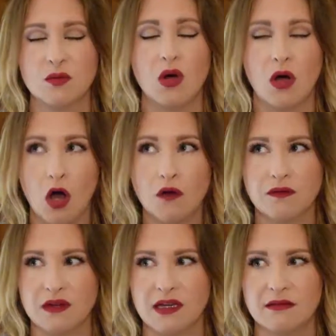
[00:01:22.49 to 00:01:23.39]
Well,
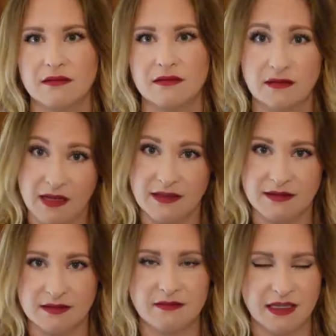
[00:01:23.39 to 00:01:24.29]
hopefully
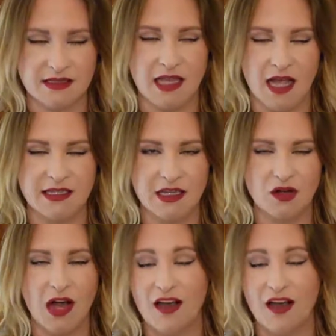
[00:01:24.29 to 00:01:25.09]
that's the ideal.